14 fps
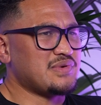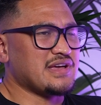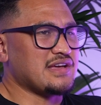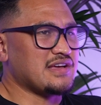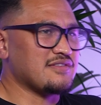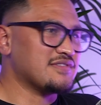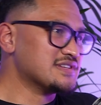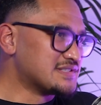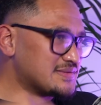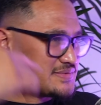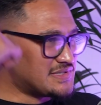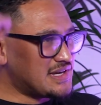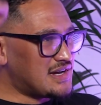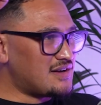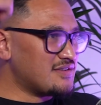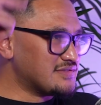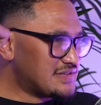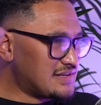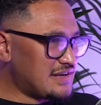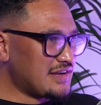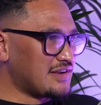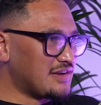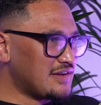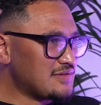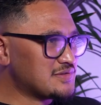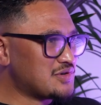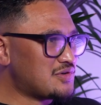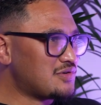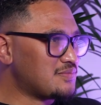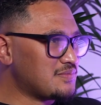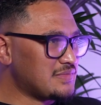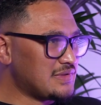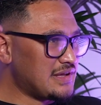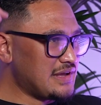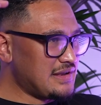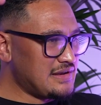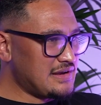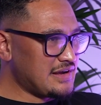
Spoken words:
can convince themselves and talk in there,